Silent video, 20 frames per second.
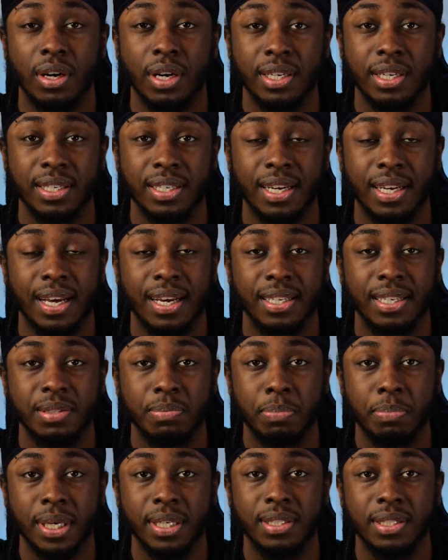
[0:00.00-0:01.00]
a nice
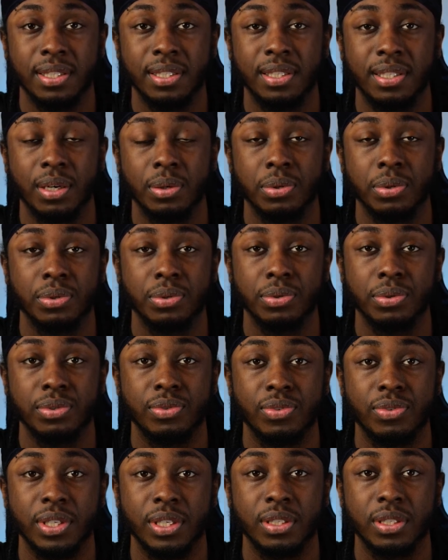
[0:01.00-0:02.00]
basis down on
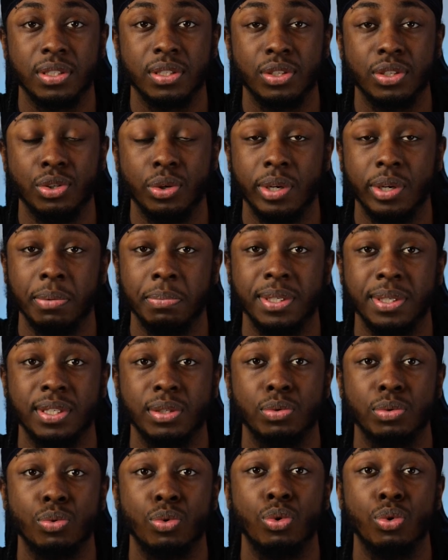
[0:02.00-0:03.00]
those things, your images
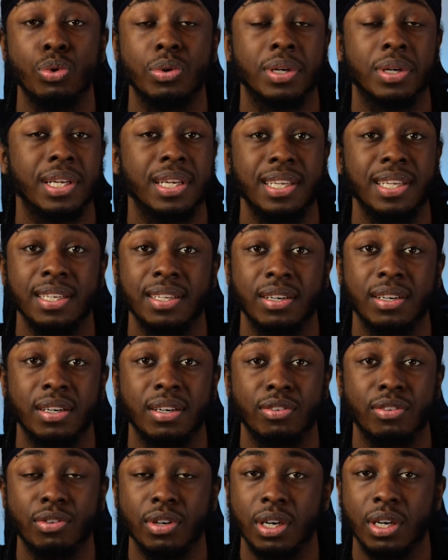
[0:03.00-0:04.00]
will look cleaner
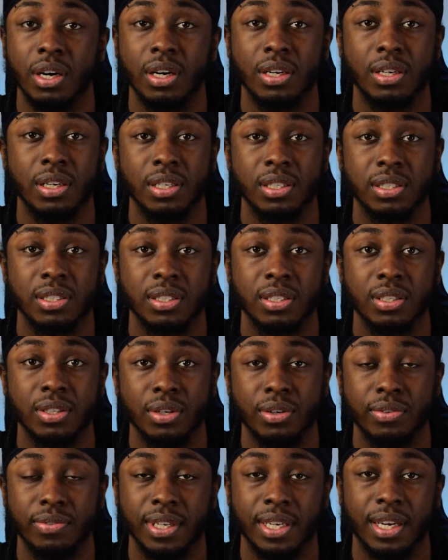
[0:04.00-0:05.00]
regardless
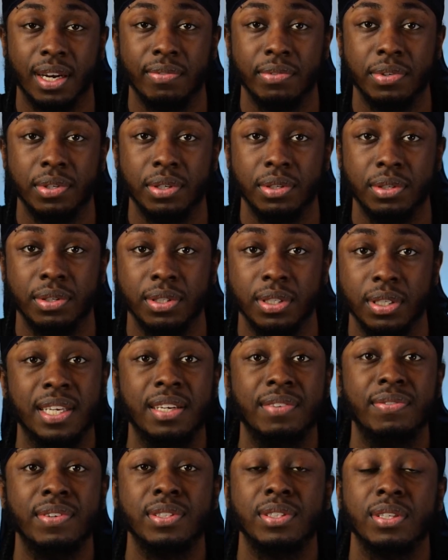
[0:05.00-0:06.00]
of the camera you're using.
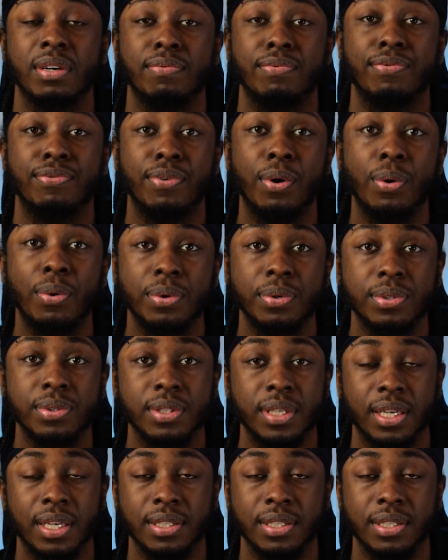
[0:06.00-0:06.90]
Even some phones